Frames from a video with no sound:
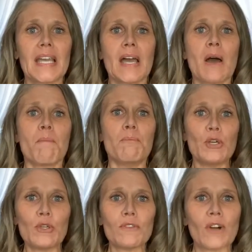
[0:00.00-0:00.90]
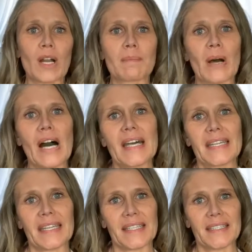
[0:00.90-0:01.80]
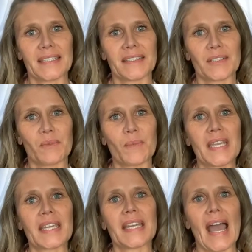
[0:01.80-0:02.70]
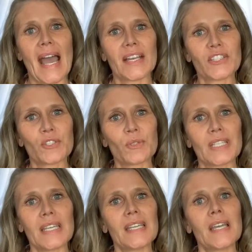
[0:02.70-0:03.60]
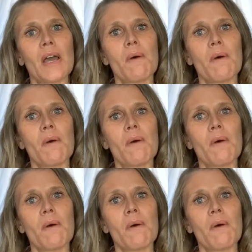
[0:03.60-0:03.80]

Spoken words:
move our body, we can actually